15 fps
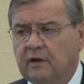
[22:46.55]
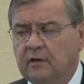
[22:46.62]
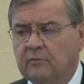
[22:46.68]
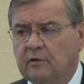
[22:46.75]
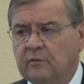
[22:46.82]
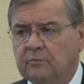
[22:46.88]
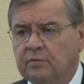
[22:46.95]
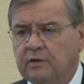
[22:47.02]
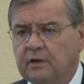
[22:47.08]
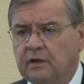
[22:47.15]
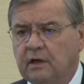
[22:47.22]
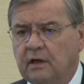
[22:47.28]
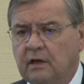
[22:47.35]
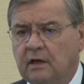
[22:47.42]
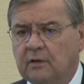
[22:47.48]

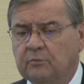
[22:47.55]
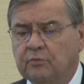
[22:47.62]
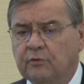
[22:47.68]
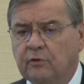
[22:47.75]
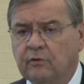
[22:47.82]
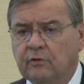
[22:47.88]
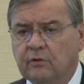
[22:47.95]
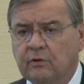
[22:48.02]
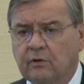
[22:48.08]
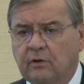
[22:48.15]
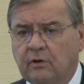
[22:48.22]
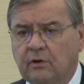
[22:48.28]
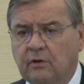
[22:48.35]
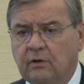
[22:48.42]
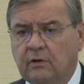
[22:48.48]
MMPI
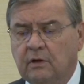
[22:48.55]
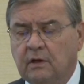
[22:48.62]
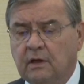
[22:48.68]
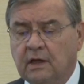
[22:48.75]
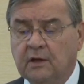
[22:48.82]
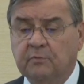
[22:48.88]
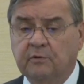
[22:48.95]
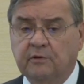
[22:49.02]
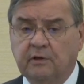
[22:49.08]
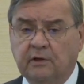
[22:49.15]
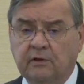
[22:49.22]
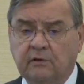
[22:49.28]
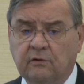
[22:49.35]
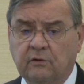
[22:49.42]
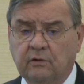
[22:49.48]
protocol a
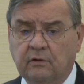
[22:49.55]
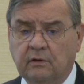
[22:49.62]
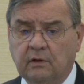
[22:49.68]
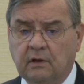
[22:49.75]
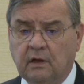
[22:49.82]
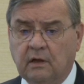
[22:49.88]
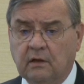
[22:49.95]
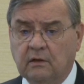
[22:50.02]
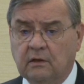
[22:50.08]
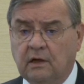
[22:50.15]
particular uh,